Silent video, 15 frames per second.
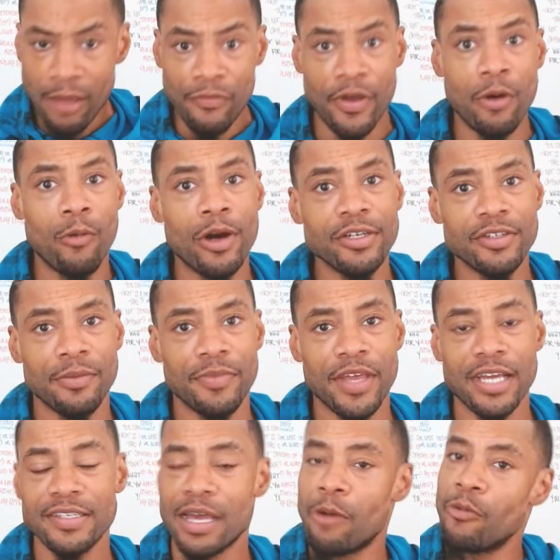There were some
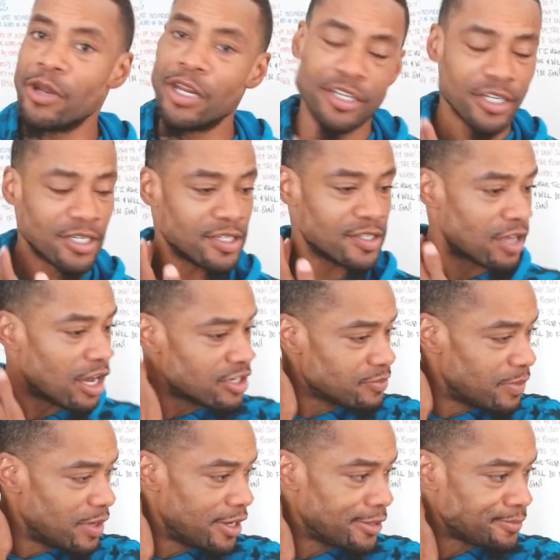things I wanted to discuss,
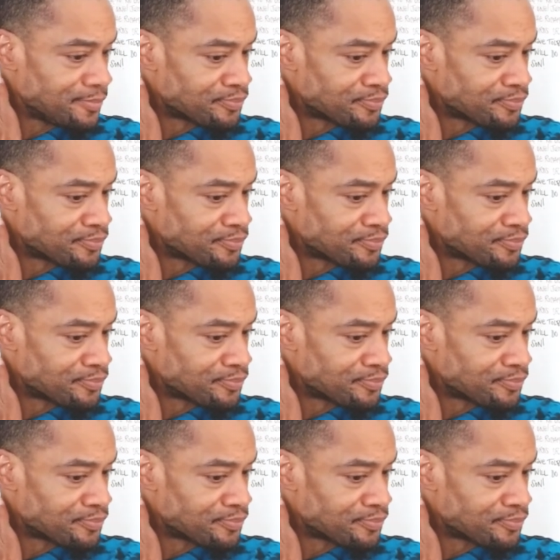but